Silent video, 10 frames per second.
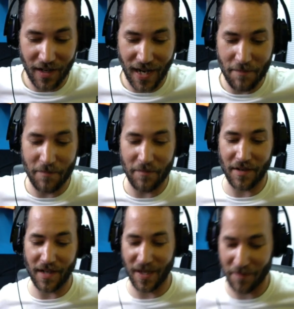I'm
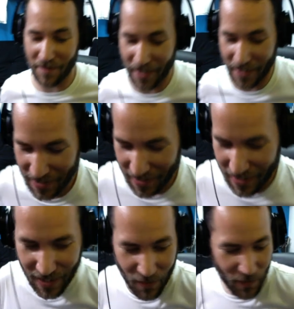I'm like
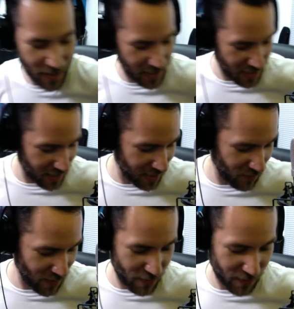we uh,
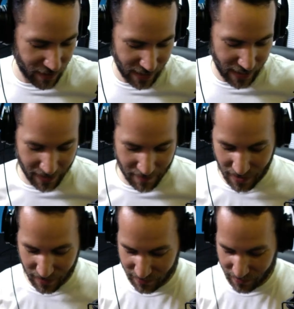we were thinking
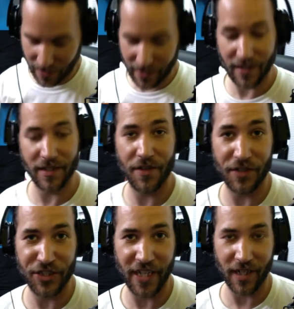about starting another
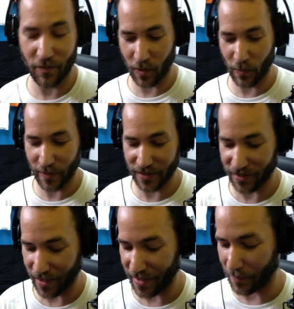channel where we just
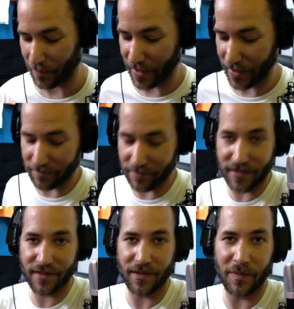kind of play
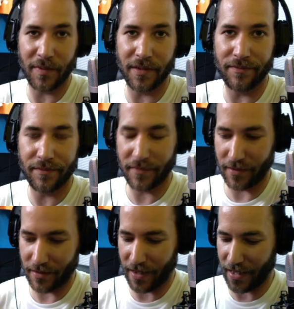stupid
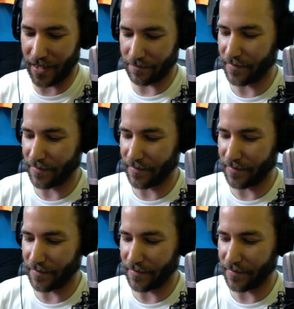um,